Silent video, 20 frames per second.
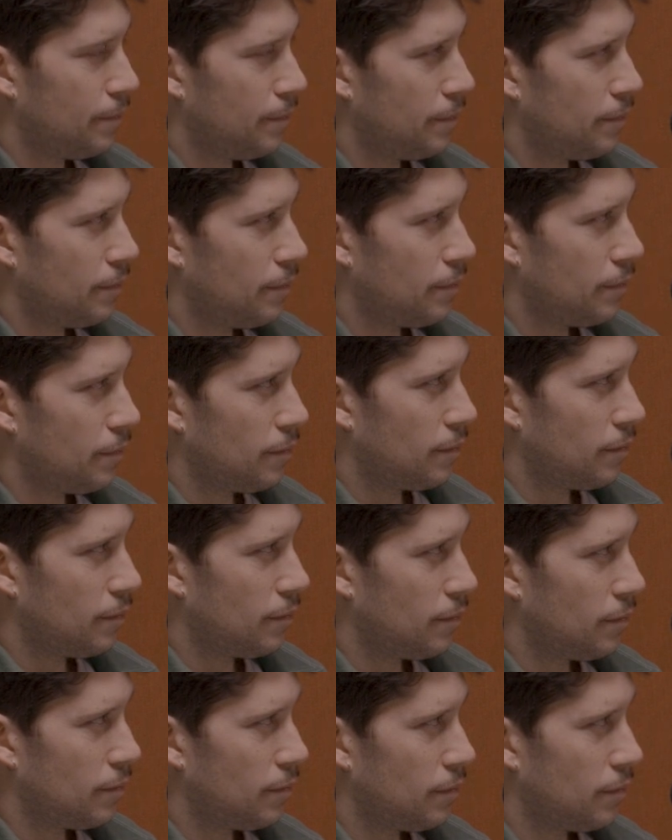
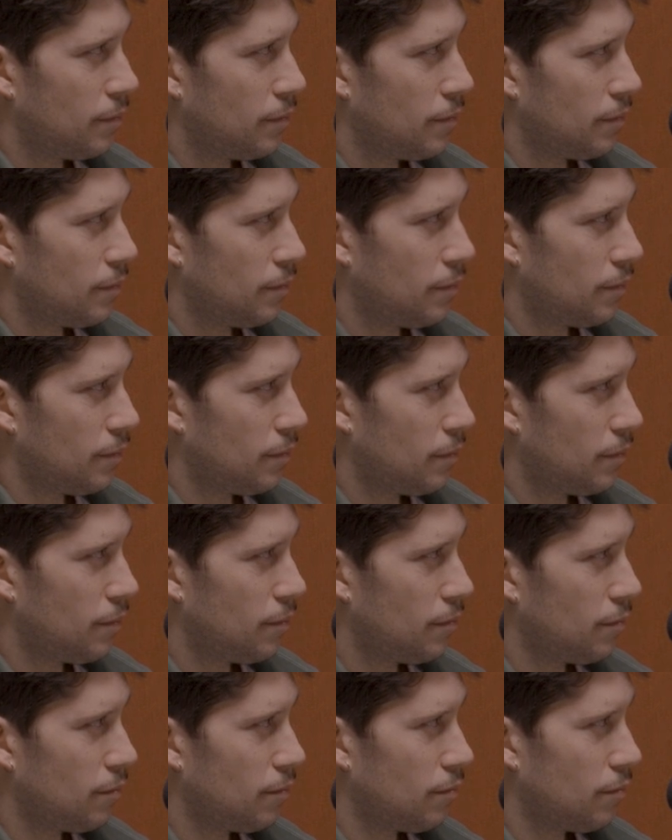
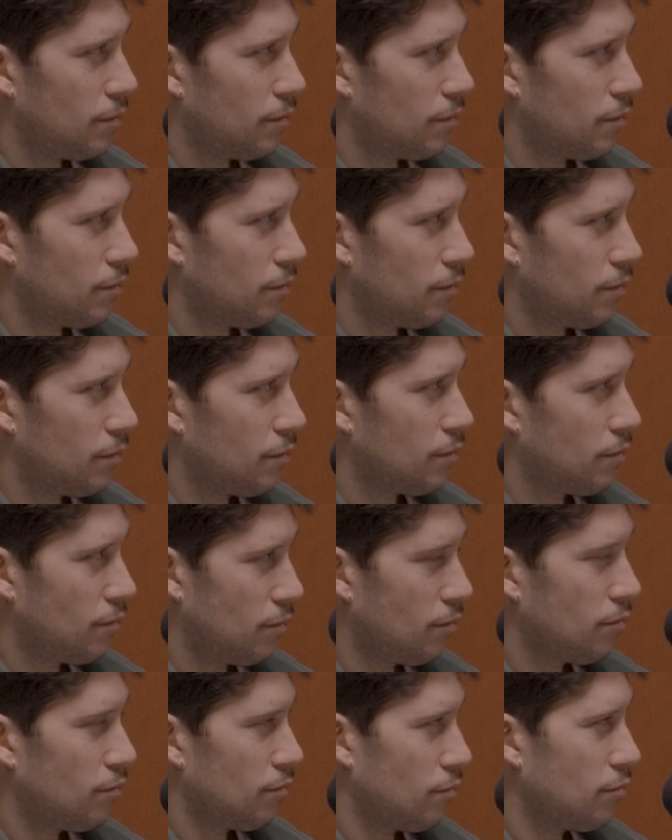
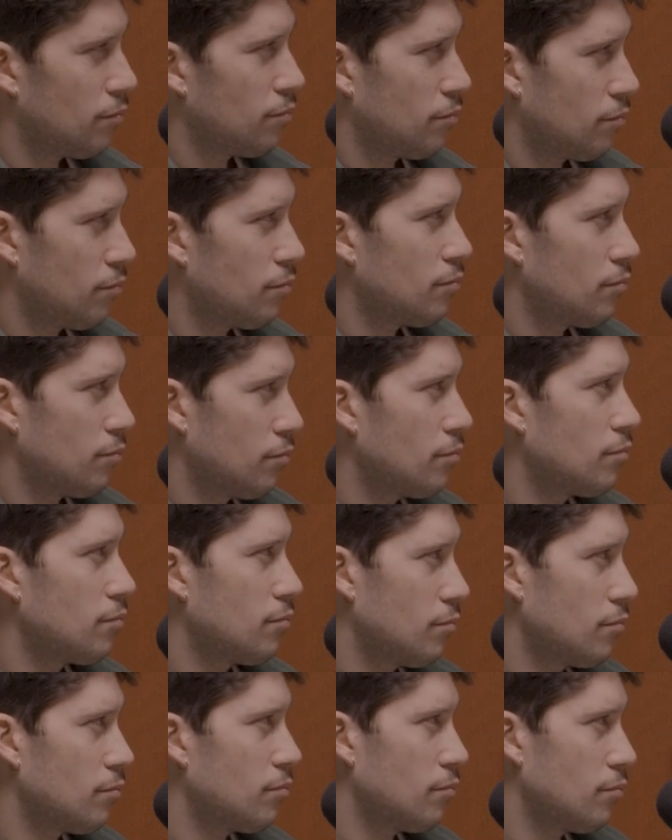
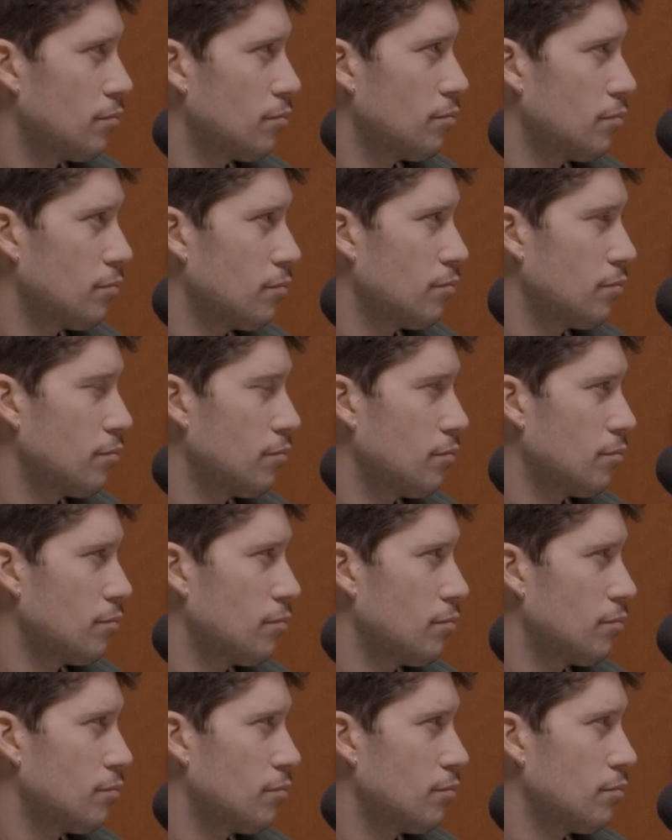
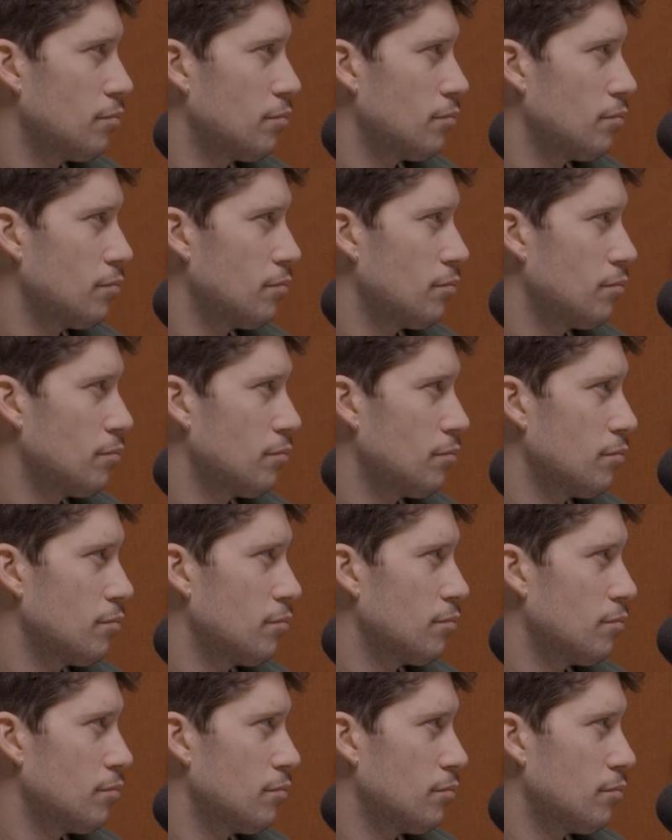
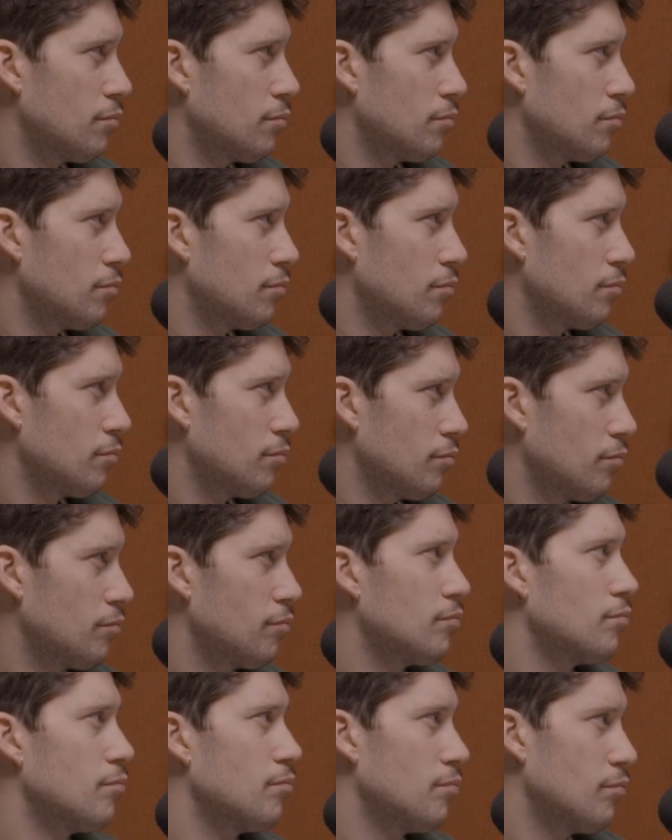
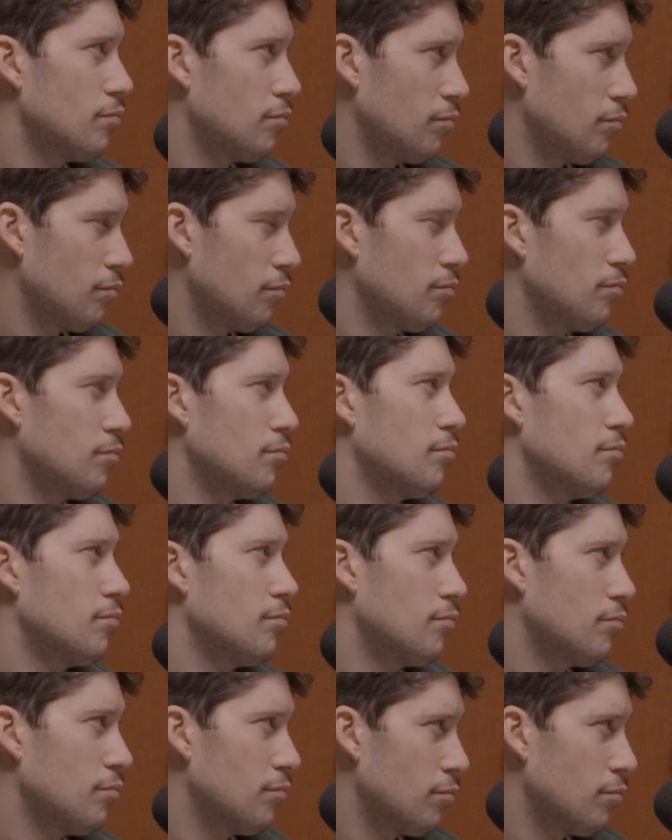(not speaking)